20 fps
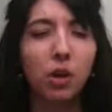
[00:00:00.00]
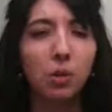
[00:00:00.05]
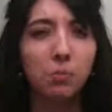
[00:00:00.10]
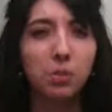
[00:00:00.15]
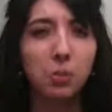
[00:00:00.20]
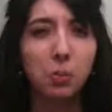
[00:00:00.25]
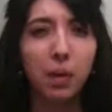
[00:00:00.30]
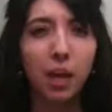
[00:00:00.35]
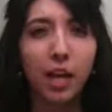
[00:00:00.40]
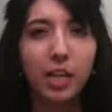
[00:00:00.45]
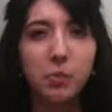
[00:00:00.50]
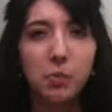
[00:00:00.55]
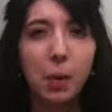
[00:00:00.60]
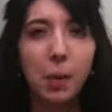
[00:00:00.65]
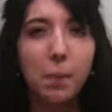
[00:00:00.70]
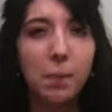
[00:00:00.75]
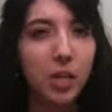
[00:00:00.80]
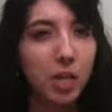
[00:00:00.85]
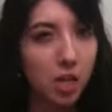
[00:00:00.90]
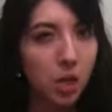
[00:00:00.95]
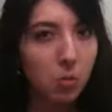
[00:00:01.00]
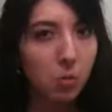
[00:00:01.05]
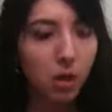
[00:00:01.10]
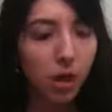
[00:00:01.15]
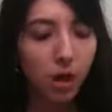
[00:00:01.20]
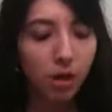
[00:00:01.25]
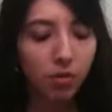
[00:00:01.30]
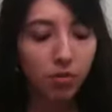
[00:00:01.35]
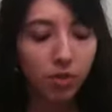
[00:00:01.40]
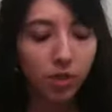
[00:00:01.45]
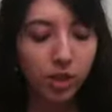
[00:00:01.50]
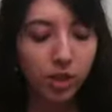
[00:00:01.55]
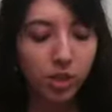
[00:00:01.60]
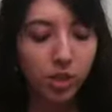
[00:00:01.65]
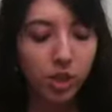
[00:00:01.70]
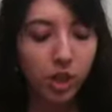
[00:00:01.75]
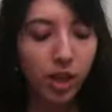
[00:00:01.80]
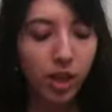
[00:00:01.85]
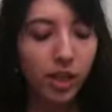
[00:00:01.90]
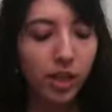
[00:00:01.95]
supplies about medium coverage
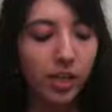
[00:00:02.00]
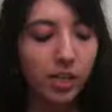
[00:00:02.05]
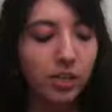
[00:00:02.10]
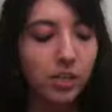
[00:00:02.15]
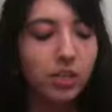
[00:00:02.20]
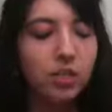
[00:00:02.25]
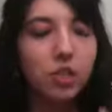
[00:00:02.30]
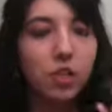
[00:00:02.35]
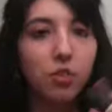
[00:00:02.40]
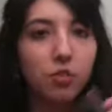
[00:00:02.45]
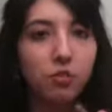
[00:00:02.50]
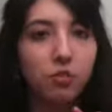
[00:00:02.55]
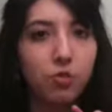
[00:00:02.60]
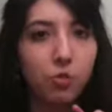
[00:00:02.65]
is the